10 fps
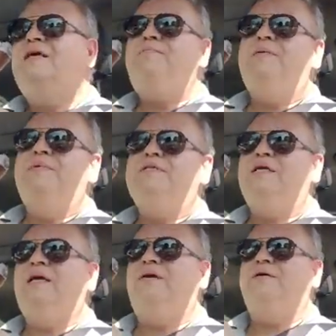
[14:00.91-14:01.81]

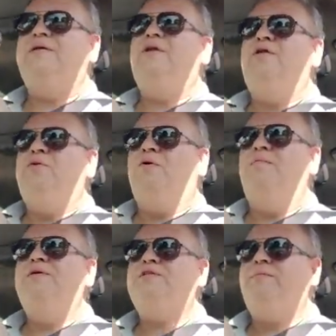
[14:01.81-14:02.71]
missing out on an
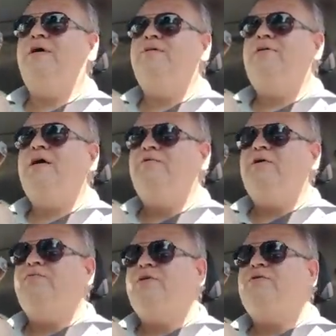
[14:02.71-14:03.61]
enormous amount of ad revenue.